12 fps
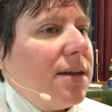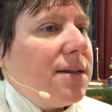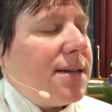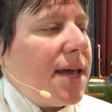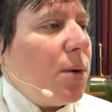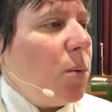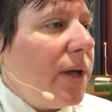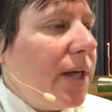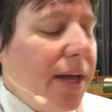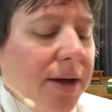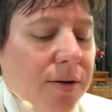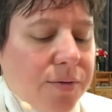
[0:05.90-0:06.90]
Today
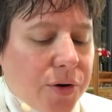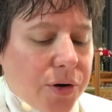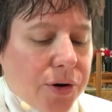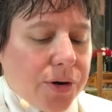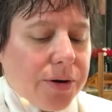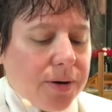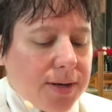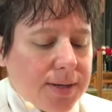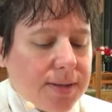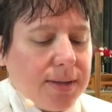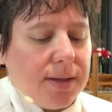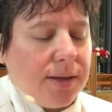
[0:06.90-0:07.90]
we have heard
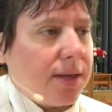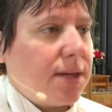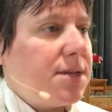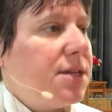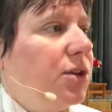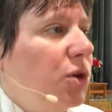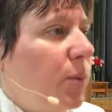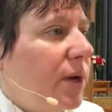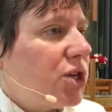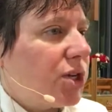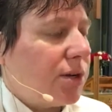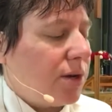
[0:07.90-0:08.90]
the
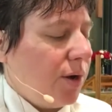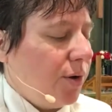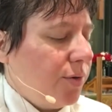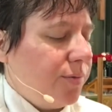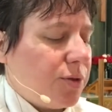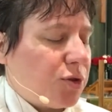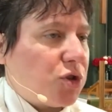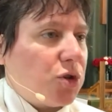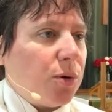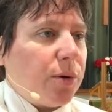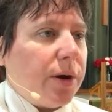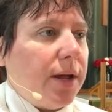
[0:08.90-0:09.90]
continuation of the
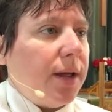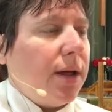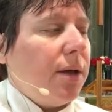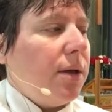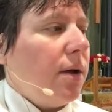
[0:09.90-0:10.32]
story